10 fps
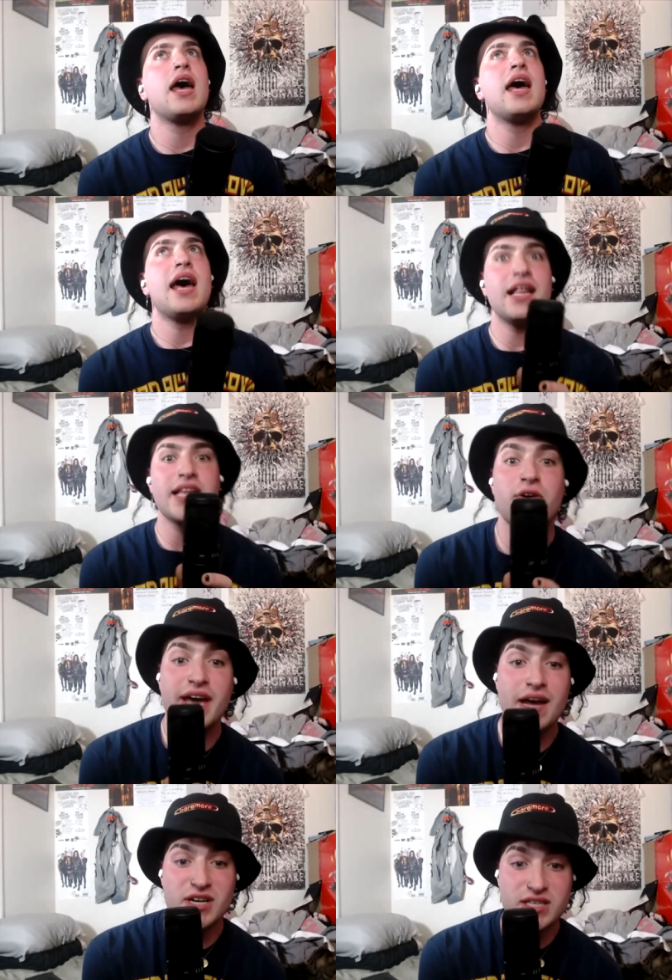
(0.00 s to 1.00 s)
Hello, mm-hmm.
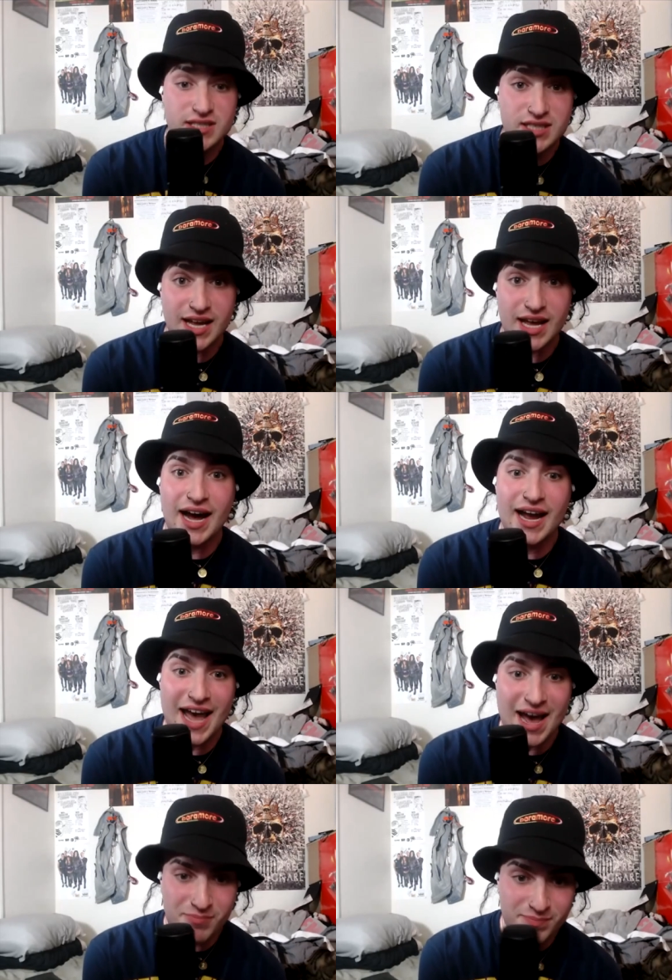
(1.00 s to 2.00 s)
gamers. I
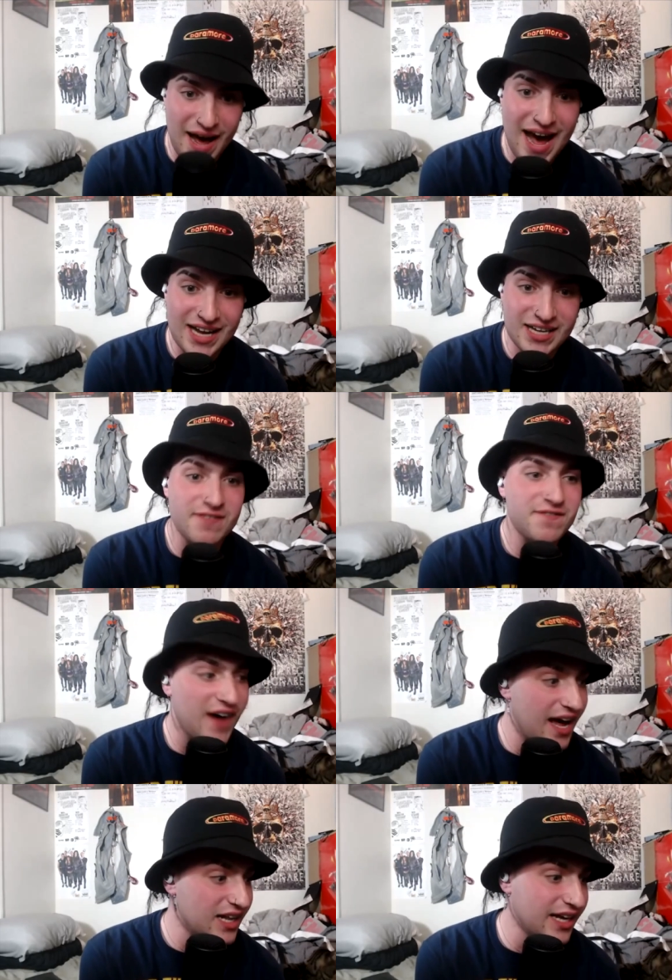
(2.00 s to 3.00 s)
am back
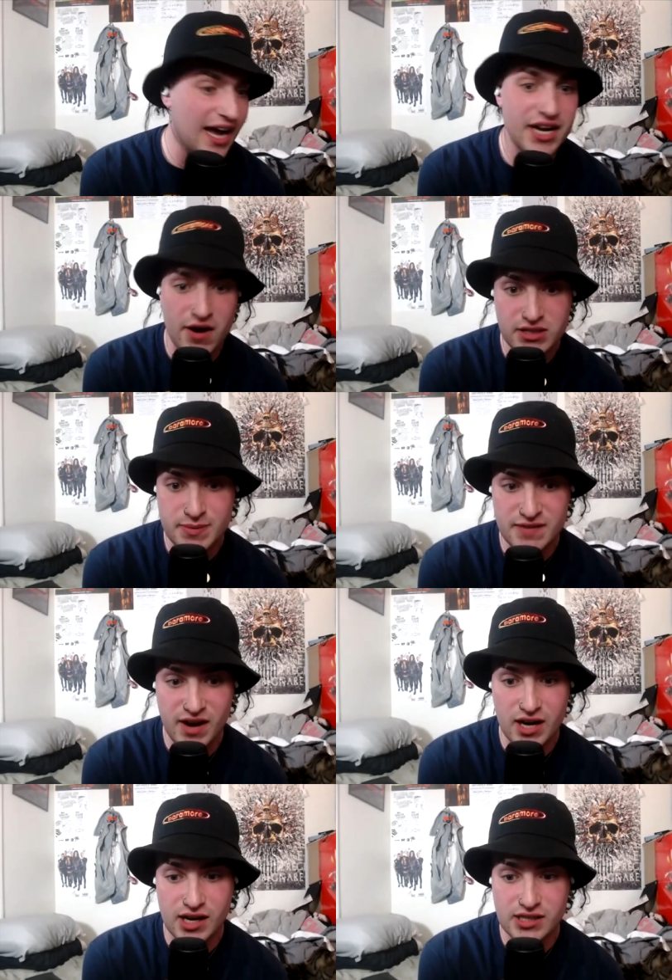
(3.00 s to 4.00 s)
finally. I know it's been a
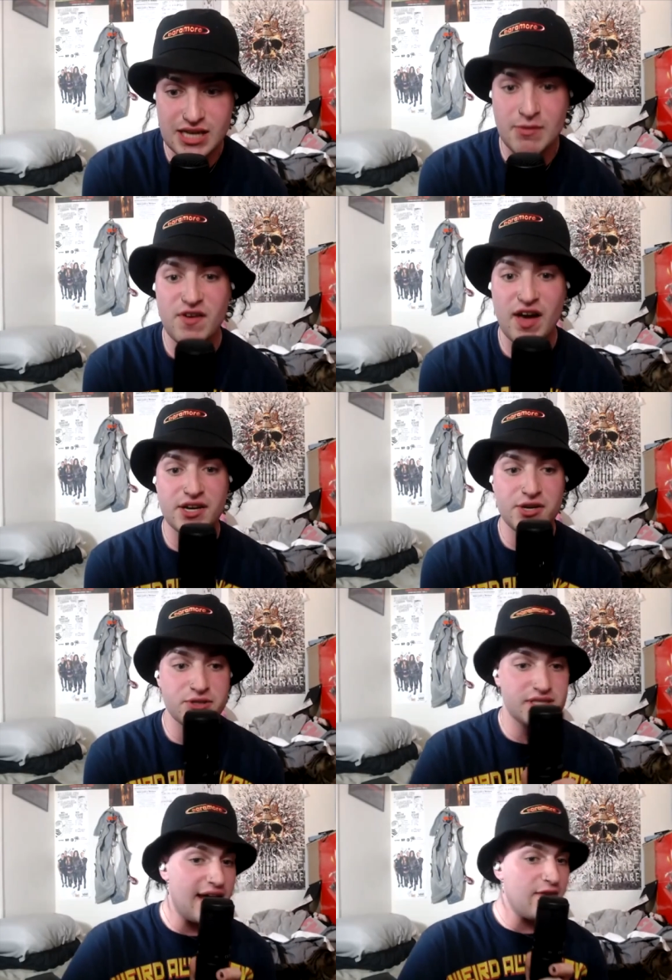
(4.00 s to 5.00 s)
very long time. We've got a new
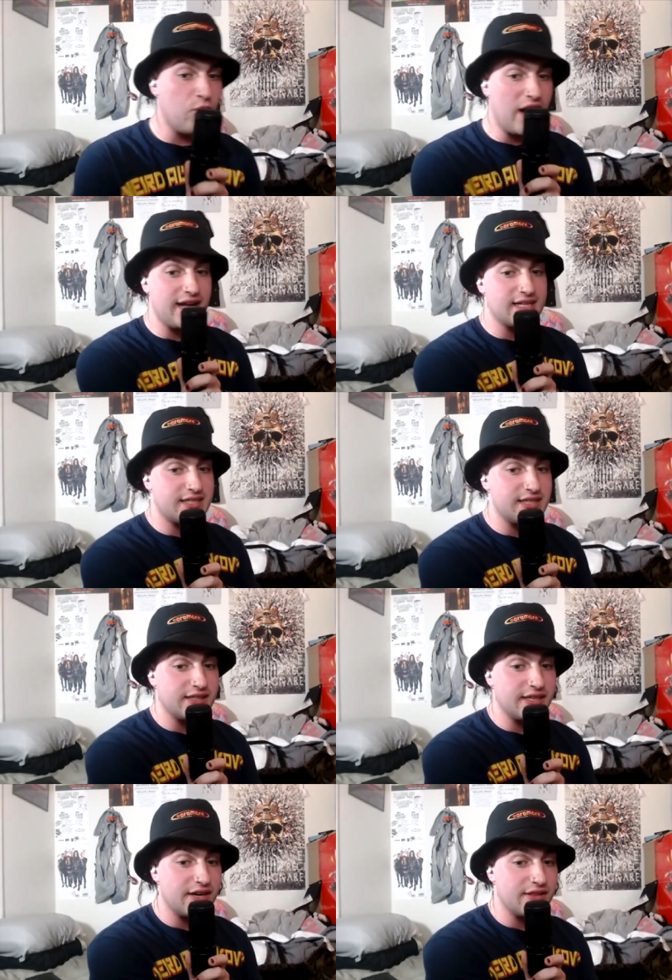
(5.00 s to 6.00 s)
set. Why it's still
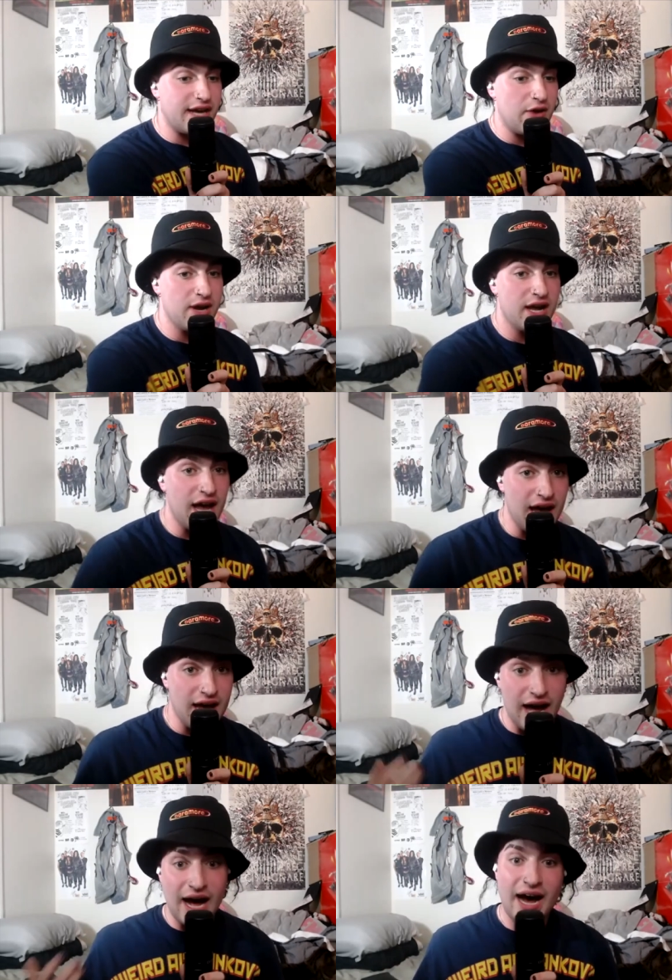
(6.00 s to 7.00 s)
here, though.
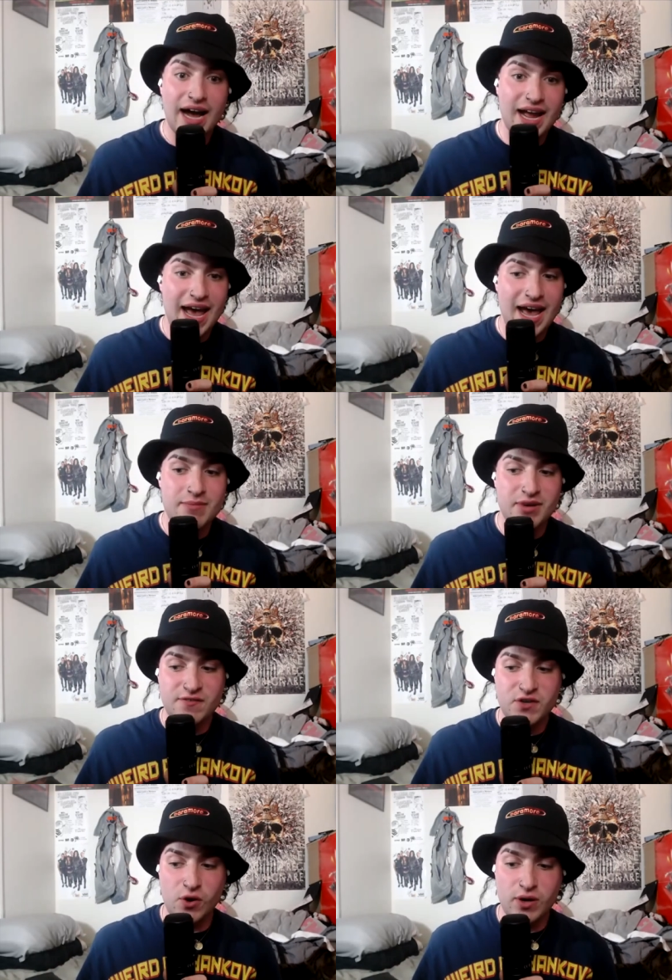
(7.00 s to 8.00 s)
I am,
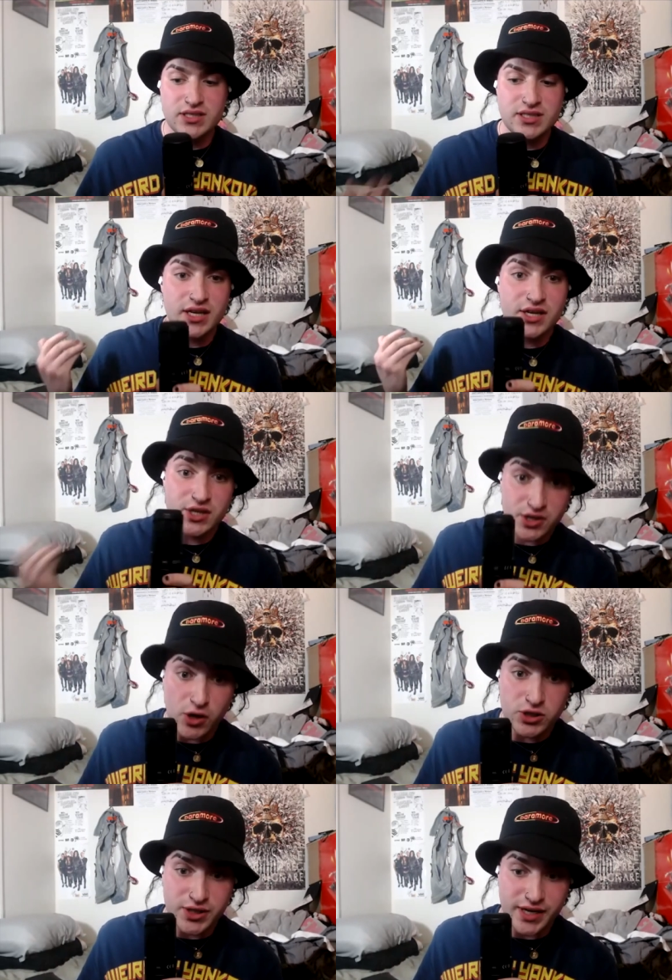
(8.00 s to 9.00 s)
of course, your
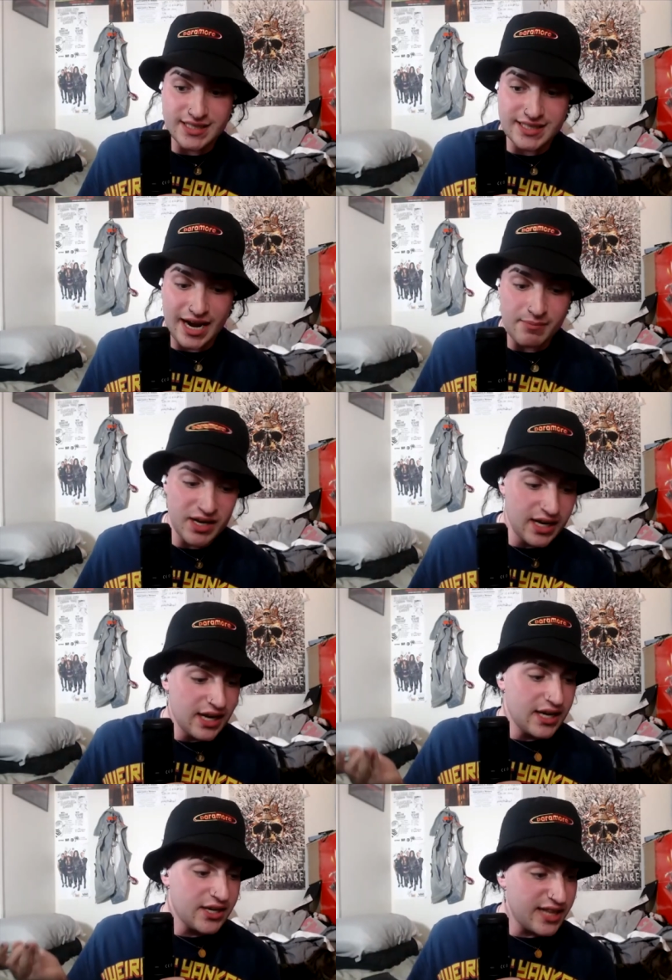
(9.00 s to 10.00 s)
gold Trans Am,
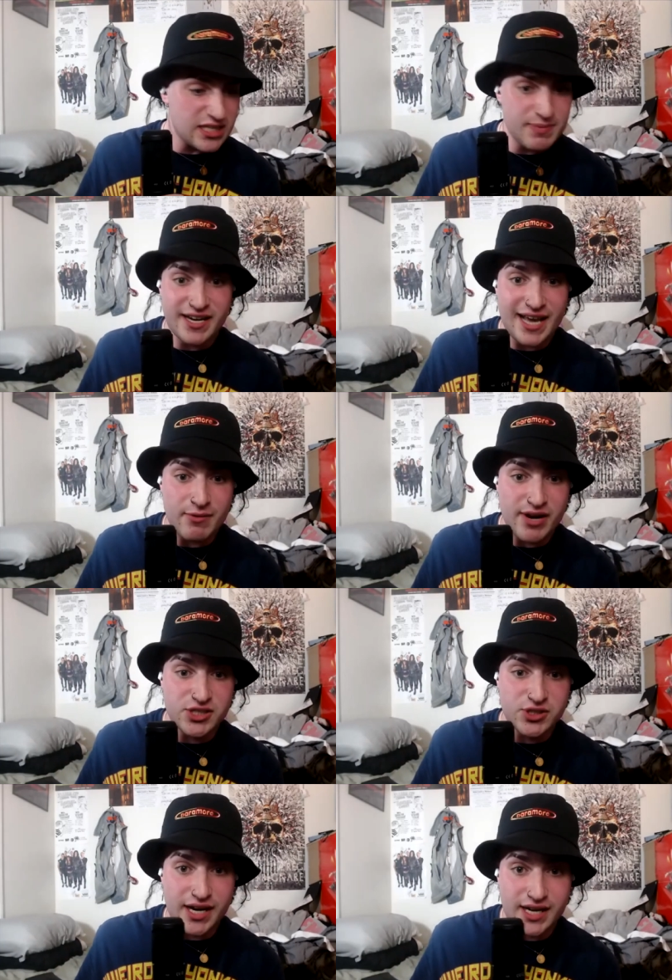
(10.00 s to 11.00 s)
your lesbian gateway
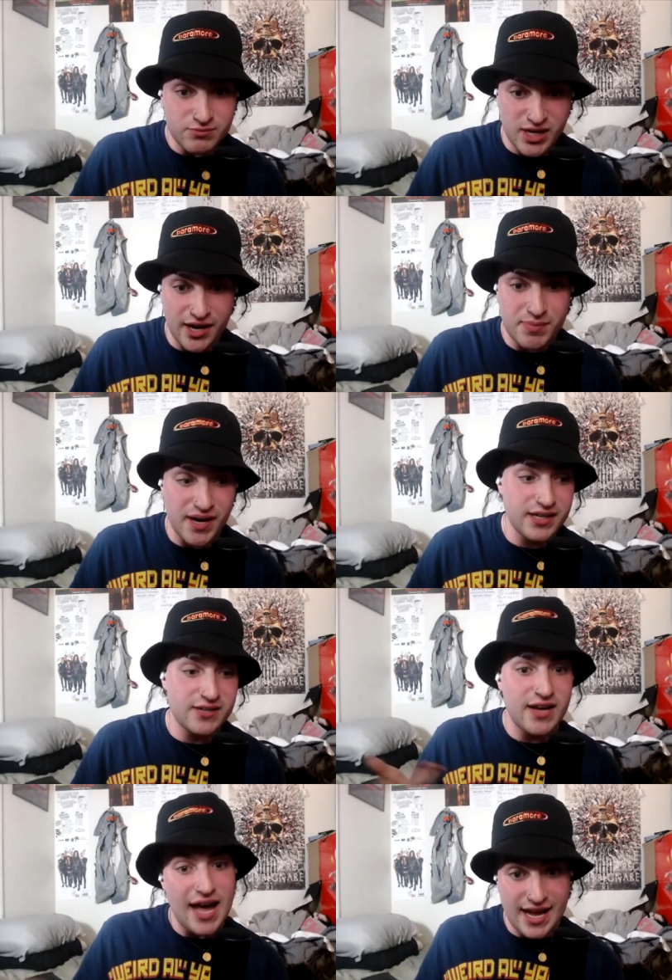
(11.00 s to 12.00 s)
drug, Cuddlepunk,
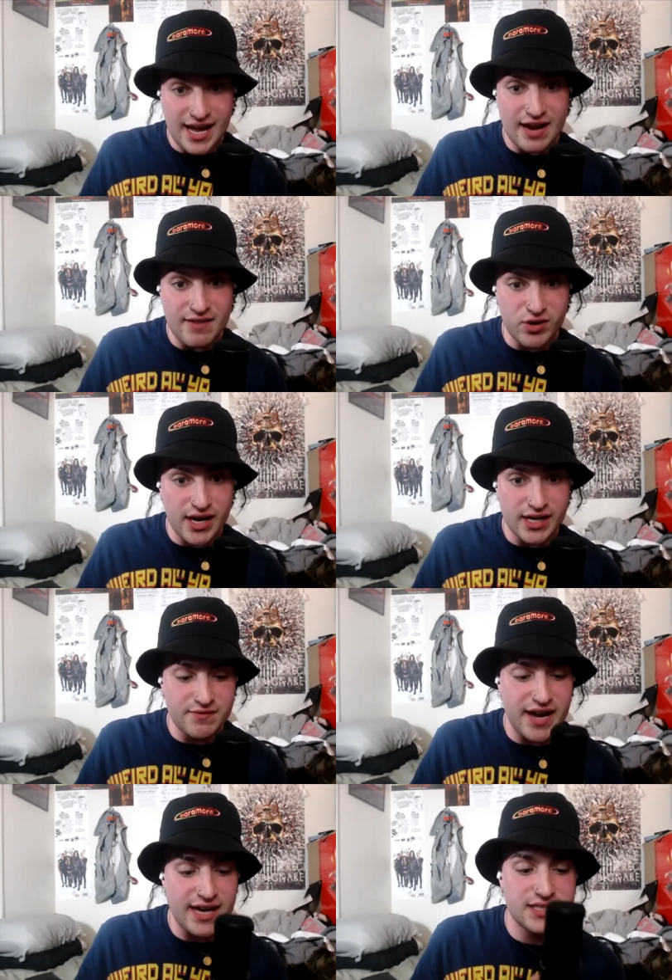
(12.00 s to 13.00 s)
aka Veronica
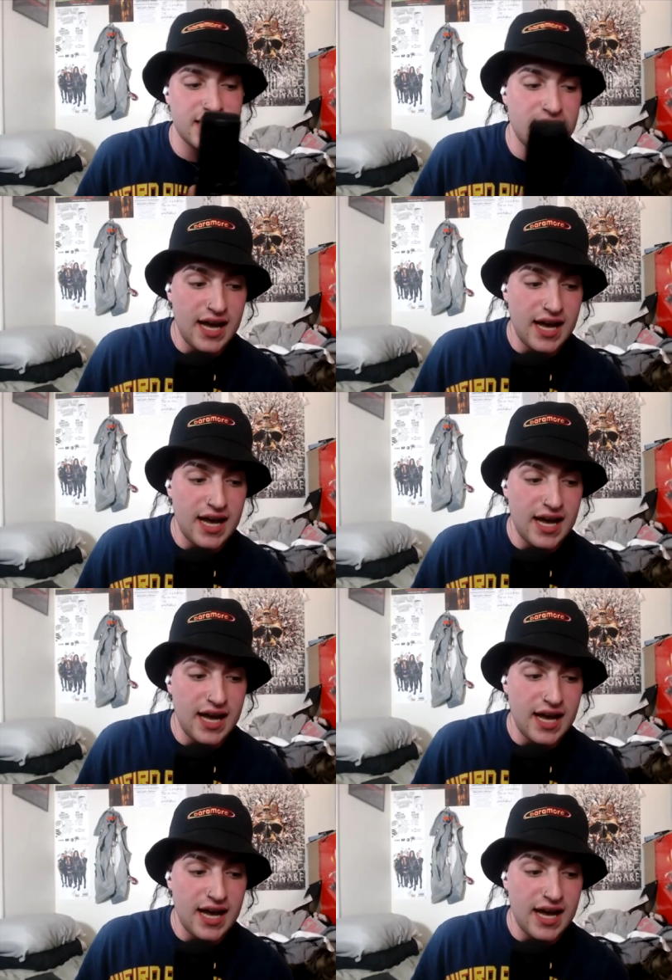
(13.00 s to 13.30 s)
Vex.